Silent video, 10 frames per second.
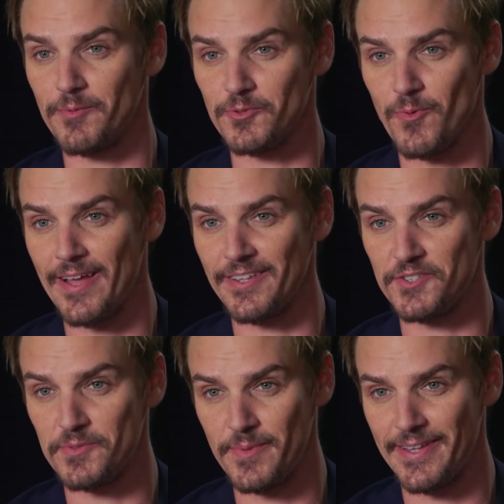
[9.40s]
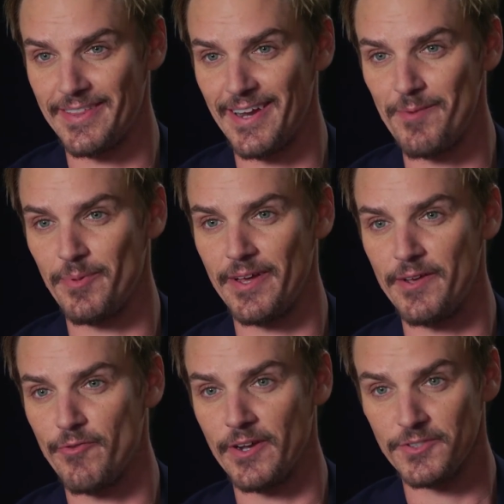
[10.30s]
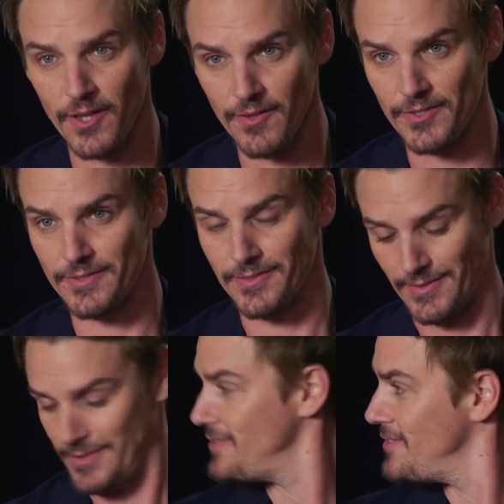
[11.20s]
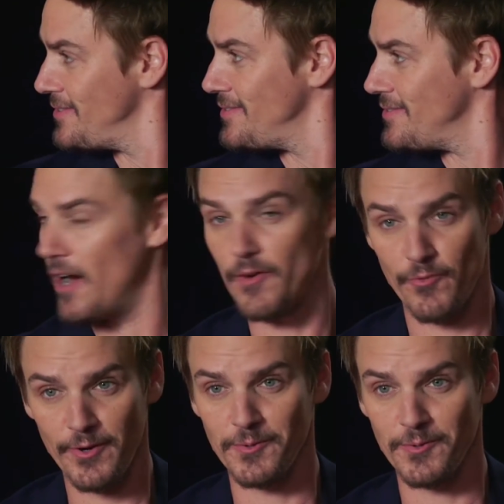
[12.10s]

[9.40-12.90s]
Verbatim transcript: My name is Riley Smith, and I play Frank Sullivan on